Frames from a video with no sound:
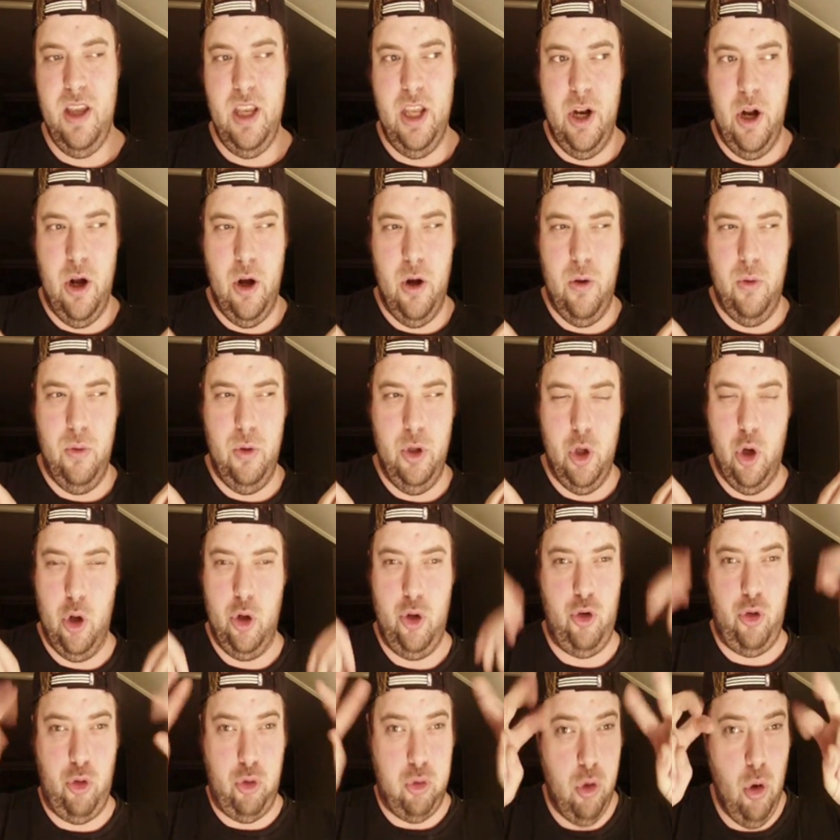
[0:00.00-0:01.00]
You know, your
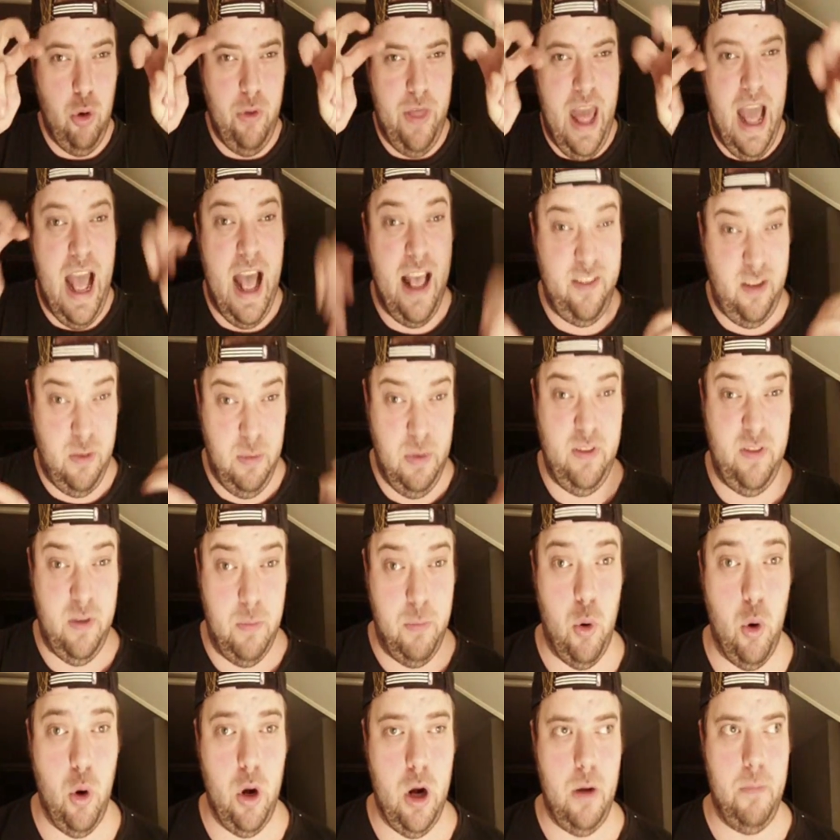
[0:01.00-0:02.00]
truth has to be
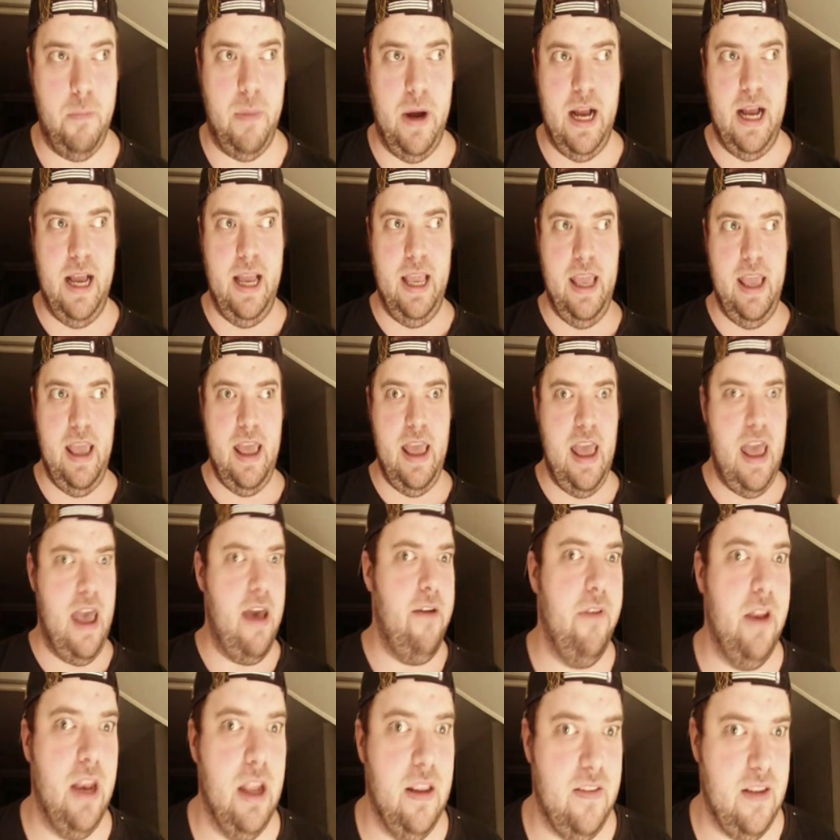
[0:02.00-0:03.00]
supported by
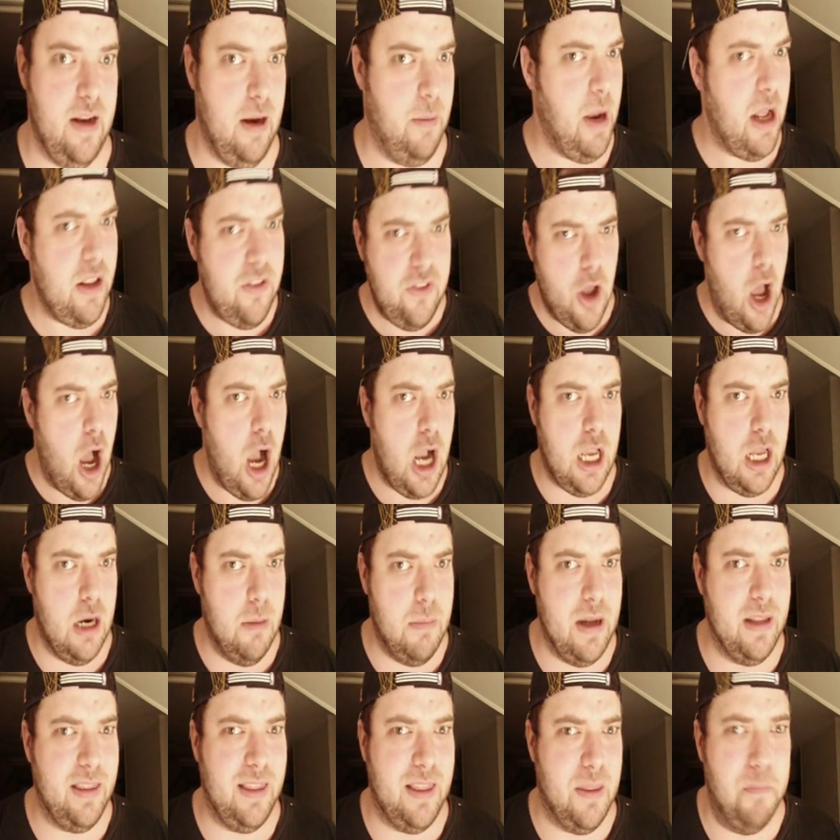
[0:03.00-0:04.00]
evidence, and I'm not talking
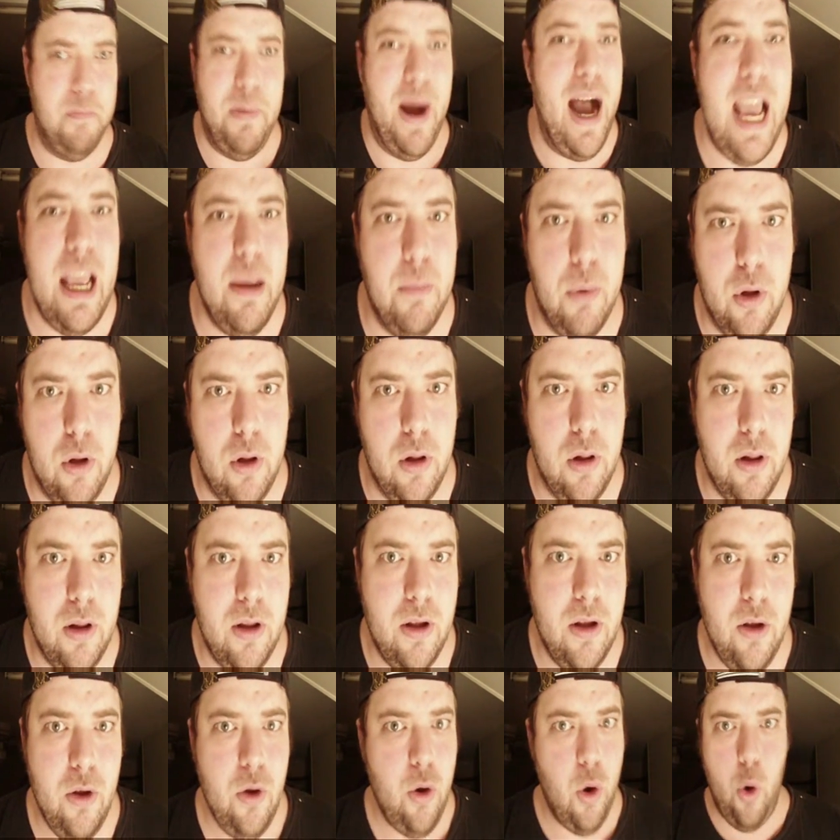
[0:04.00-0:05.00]
about the Bible,
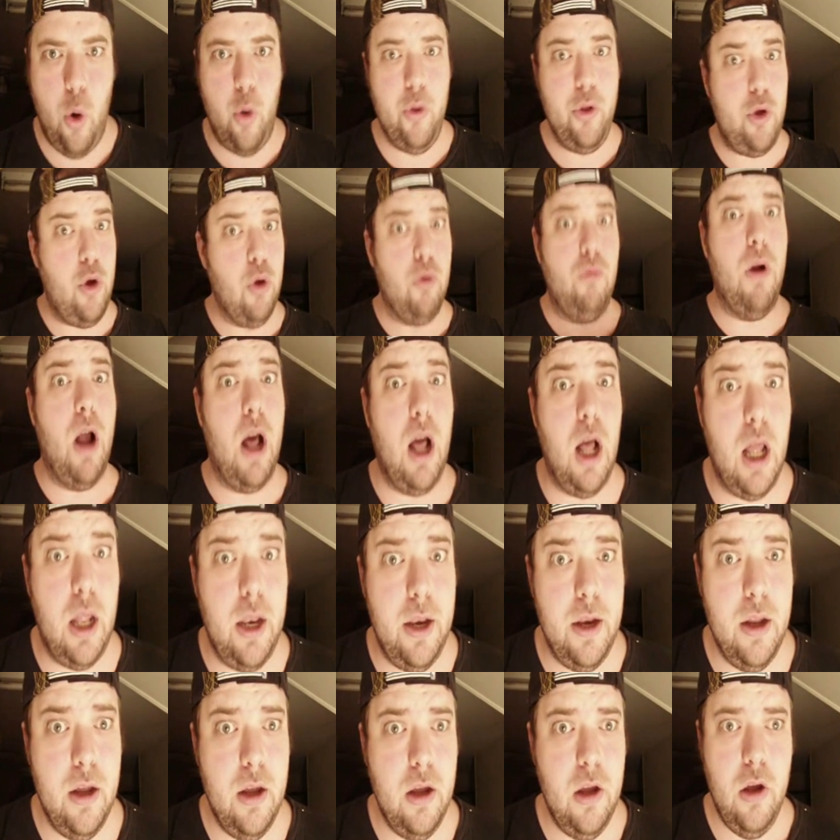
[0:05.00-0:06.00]
or the
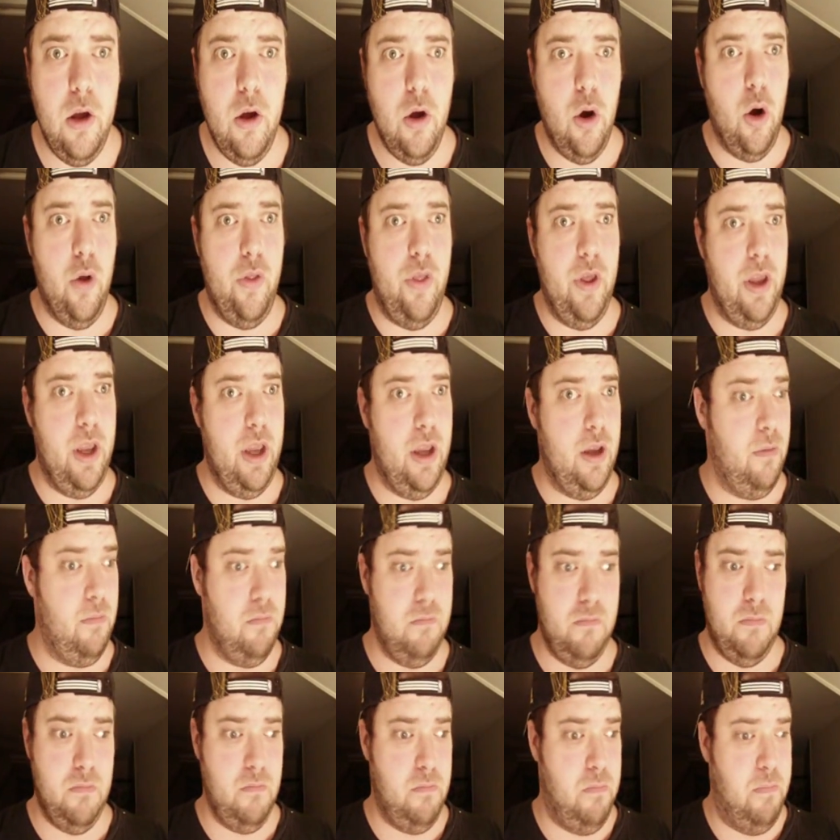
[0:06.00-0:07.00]
Quran, or the
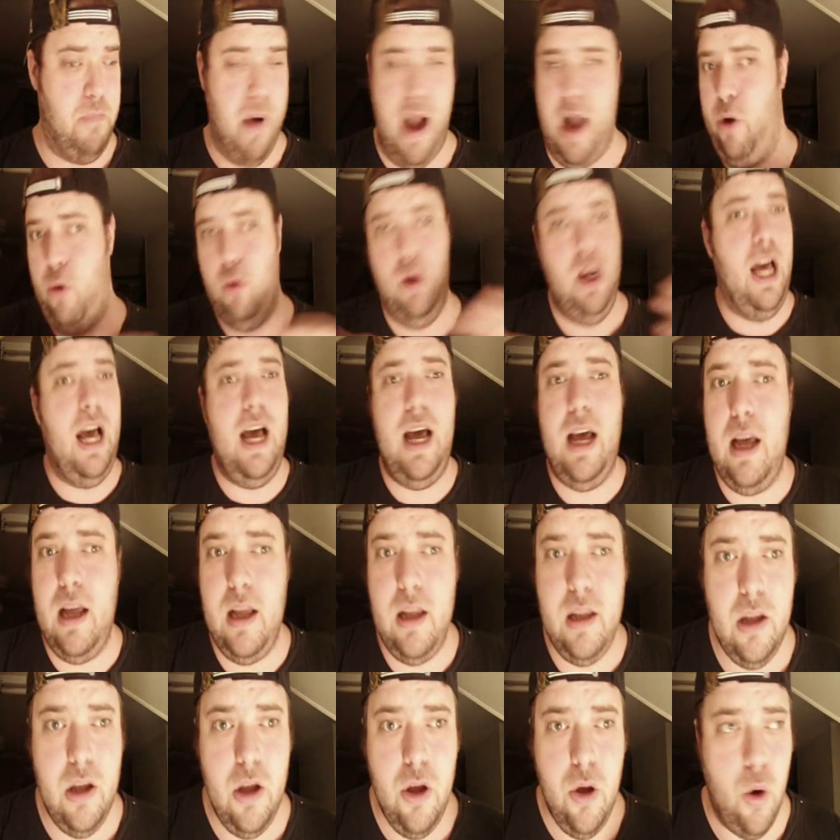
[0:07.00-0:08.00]
Bahula,
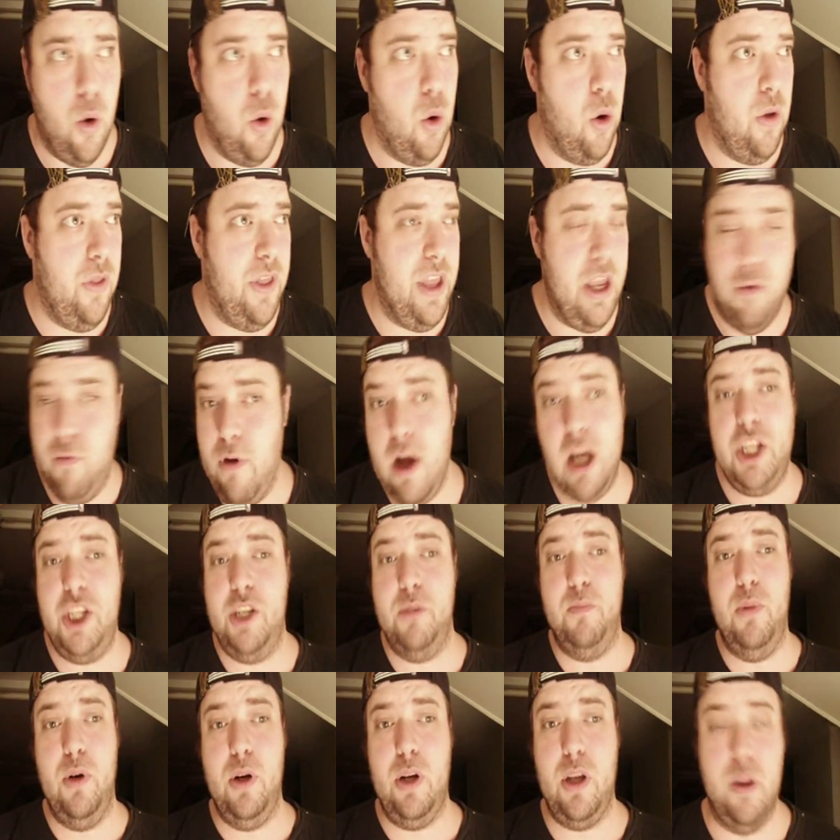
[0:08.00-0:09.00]
or the
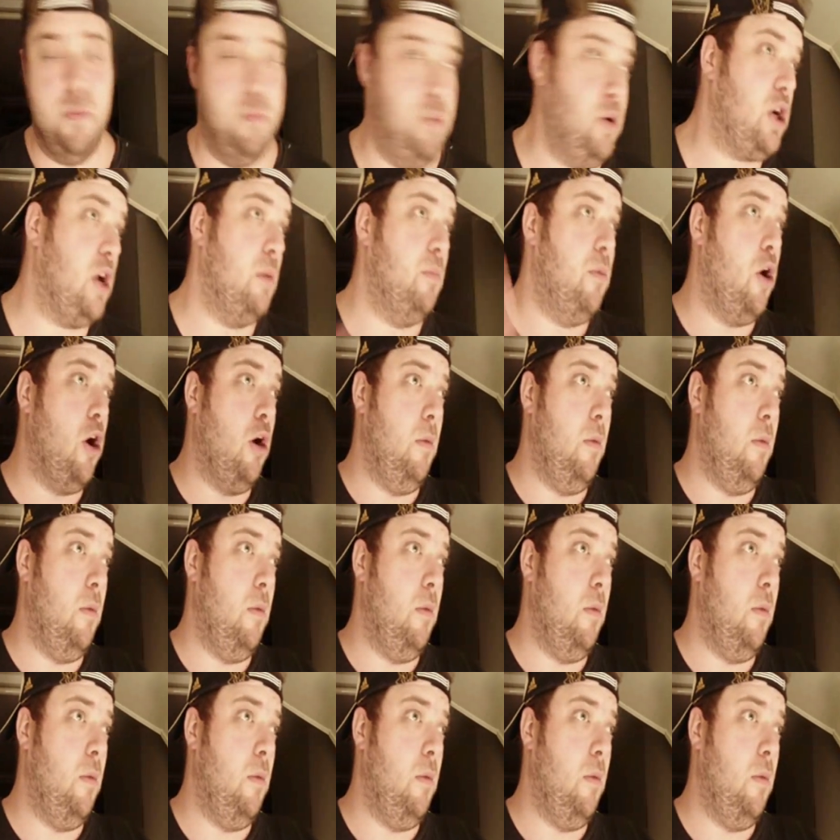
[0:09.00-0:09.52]
Arancha book, or the Book of